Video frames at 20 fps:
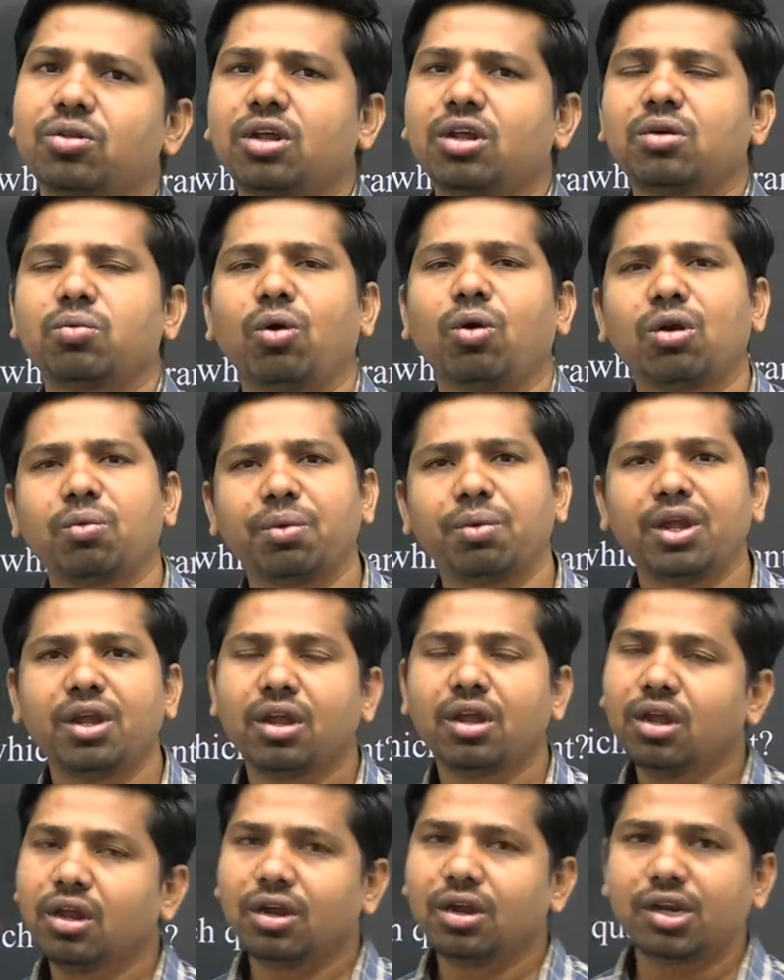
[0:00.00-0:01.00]
that what
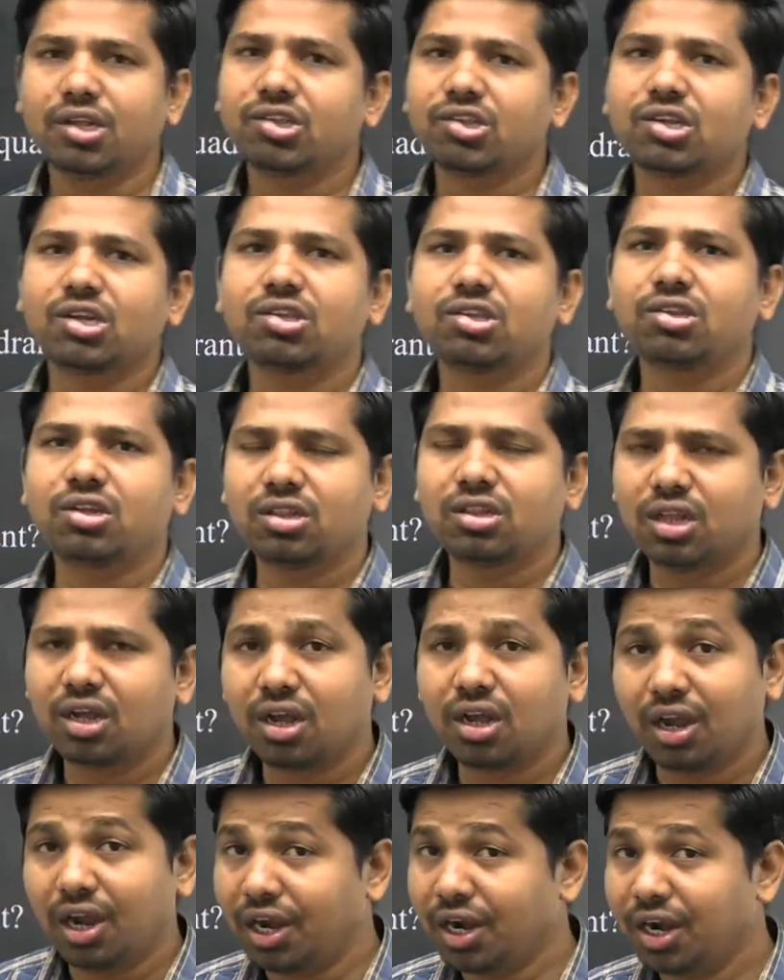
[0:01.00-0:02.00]
we discussed in
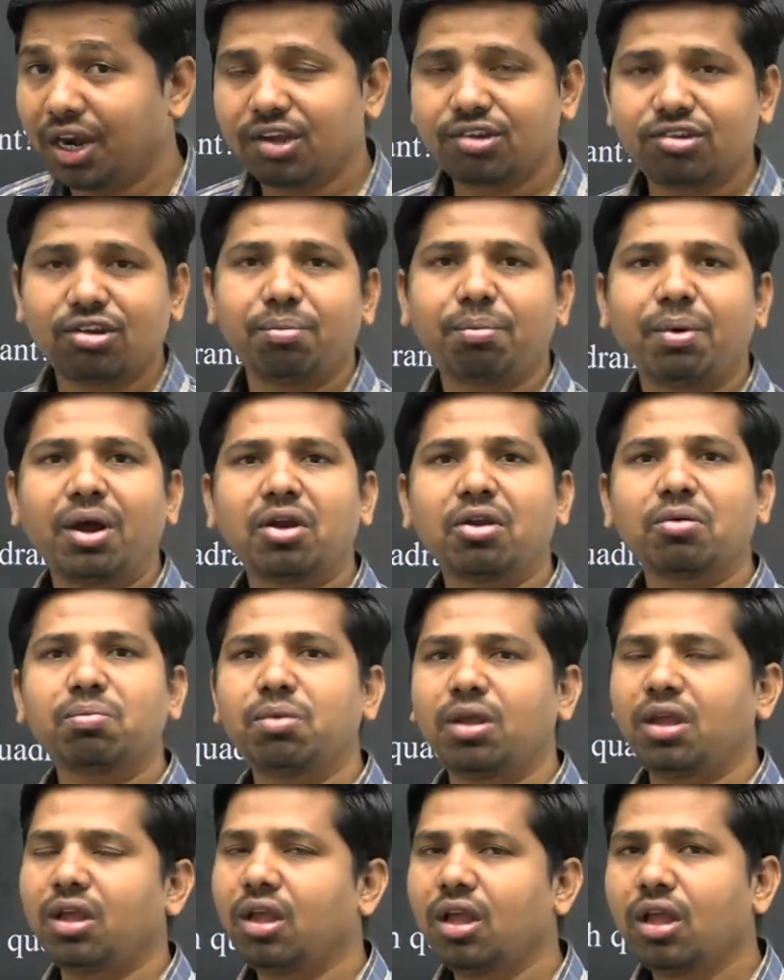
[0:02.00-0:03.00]
the introduction part of
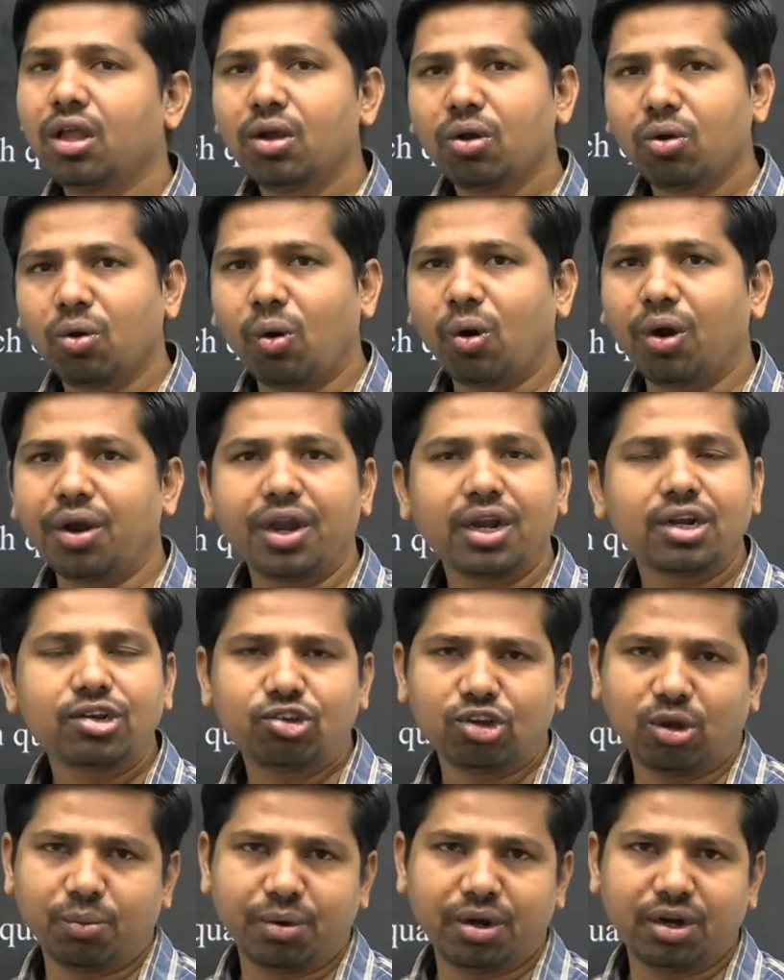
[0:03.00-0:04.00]
the coordinate
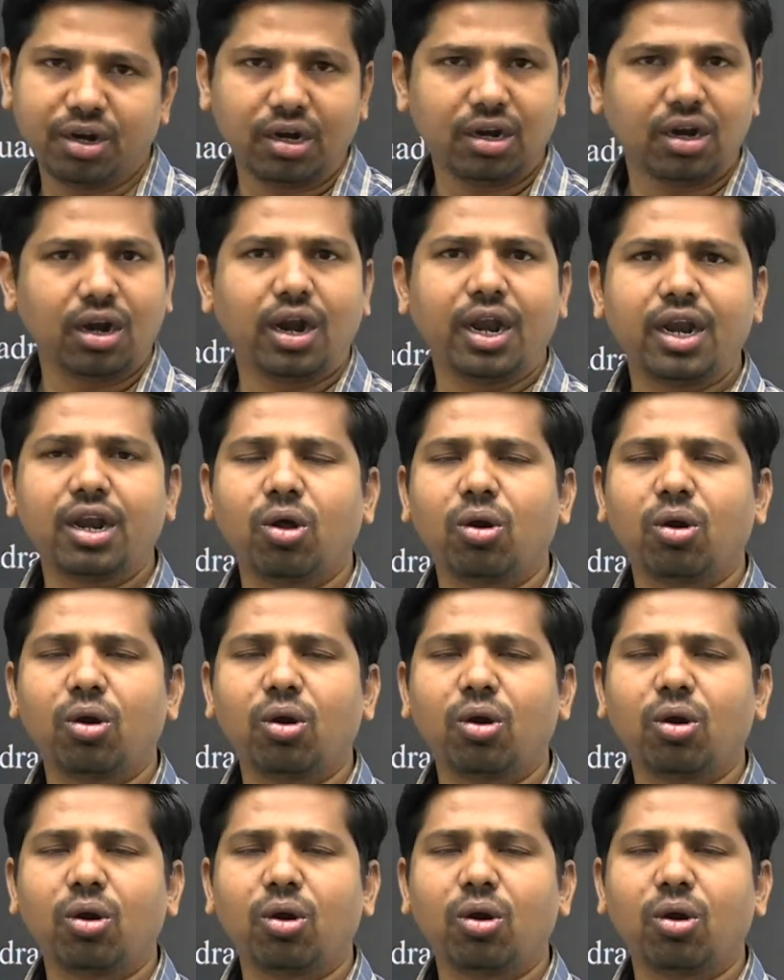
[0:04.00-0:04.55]
geometry, right?